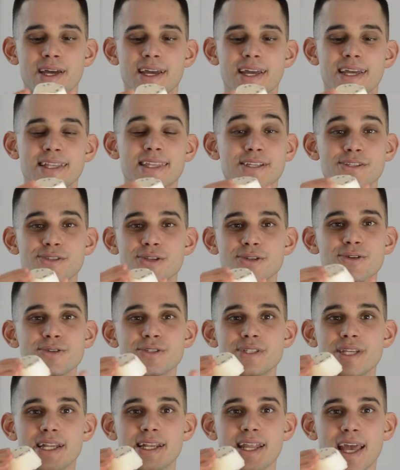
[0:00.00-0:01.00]
It does not
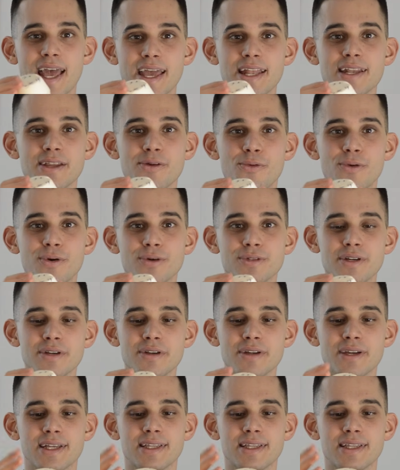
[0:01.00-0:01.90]
contain any water.